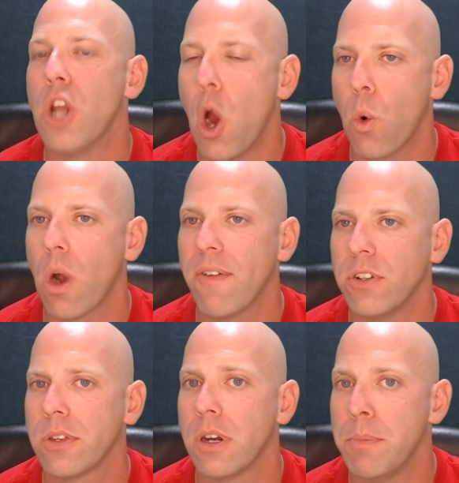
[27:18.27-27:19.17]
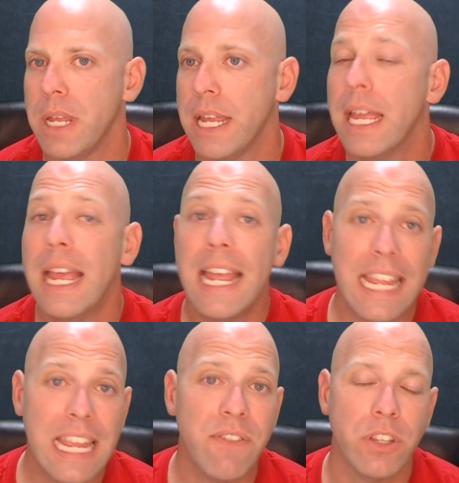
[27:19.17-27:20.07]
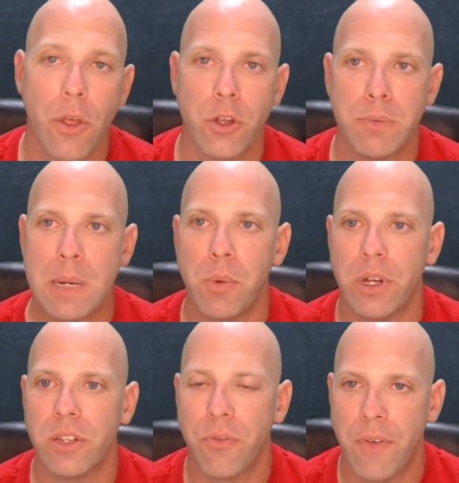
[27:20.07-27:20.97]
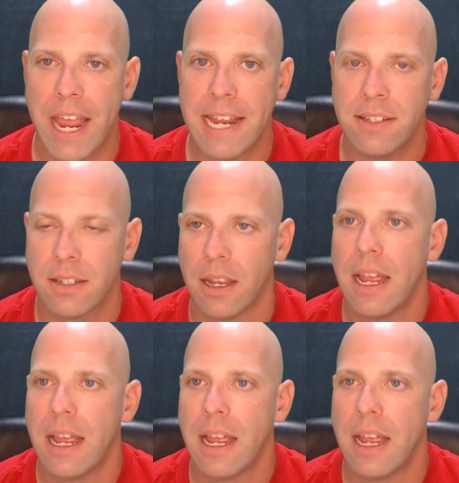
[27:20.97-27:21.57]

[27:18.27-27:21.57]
know where everything's going to be, even though there's people in his face,